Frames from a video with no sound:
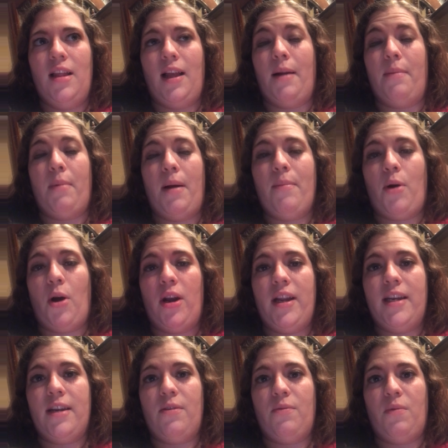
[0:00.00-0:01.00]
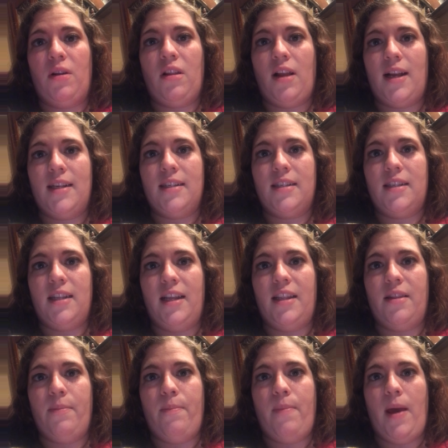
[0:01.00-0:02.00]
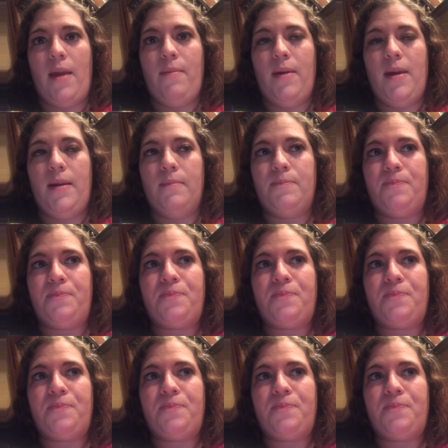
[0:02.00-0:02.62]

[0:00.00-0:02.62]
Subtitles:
like my body didn't realize that the baby